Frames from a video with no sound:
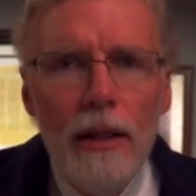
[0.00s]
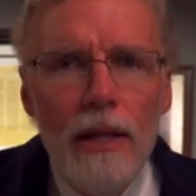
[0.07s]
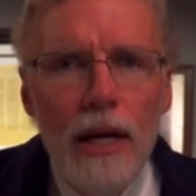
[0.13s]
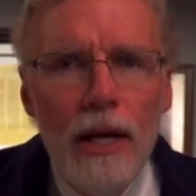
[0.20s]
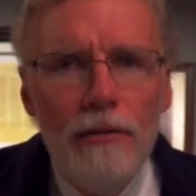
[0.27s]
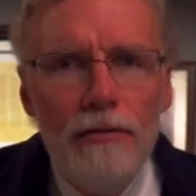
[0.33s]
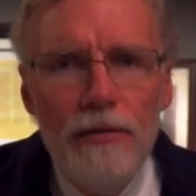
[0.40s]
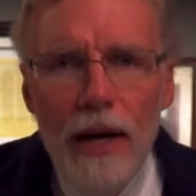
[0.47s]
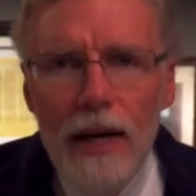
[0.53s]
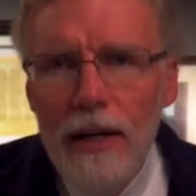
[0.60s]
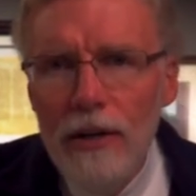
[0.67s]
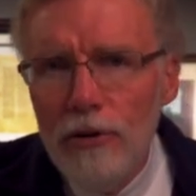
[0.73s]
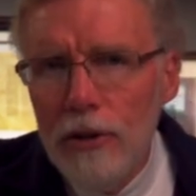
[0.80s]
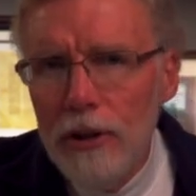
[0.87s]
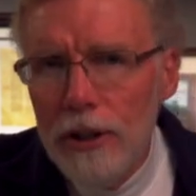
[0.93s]
The
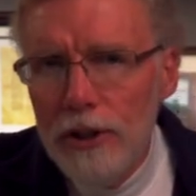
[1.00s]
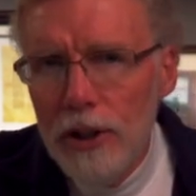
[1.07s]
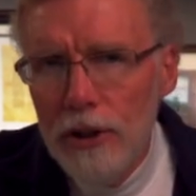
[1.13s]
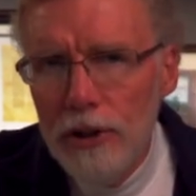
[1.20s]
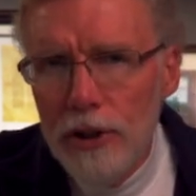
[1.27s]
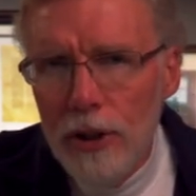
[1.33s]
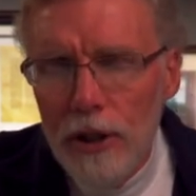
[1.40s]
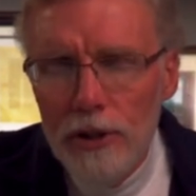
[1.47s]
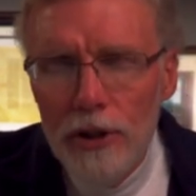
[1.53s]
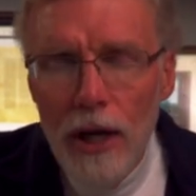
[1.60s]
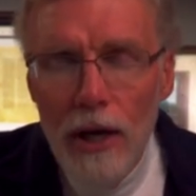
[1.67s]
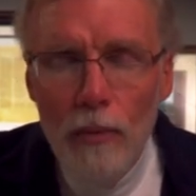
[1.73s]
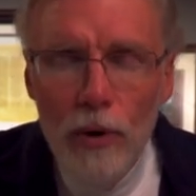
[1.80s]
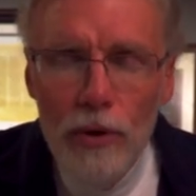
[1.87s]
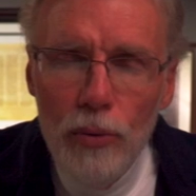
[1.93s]
Adventist Christian Church
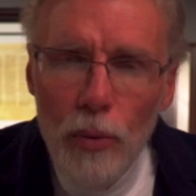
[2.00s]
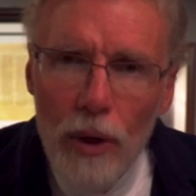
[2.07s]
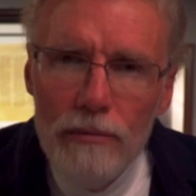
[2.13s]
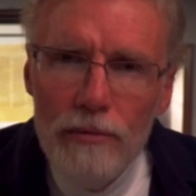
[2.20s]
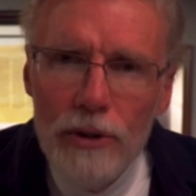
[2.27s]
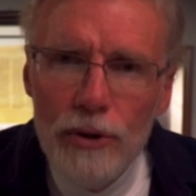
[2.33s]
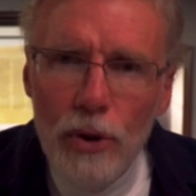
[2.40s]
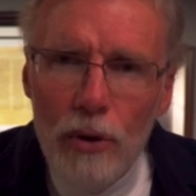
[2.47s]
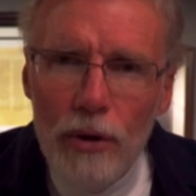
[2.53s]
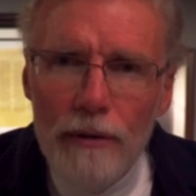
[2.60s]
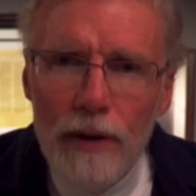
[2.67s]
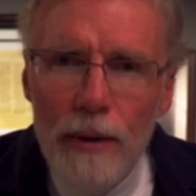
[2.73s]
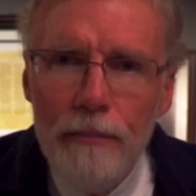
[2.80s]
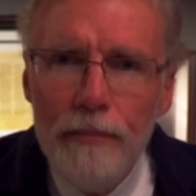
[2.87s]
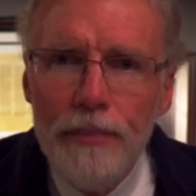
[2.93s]
was one result
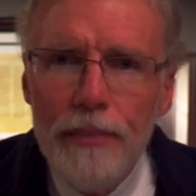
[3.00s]
of it.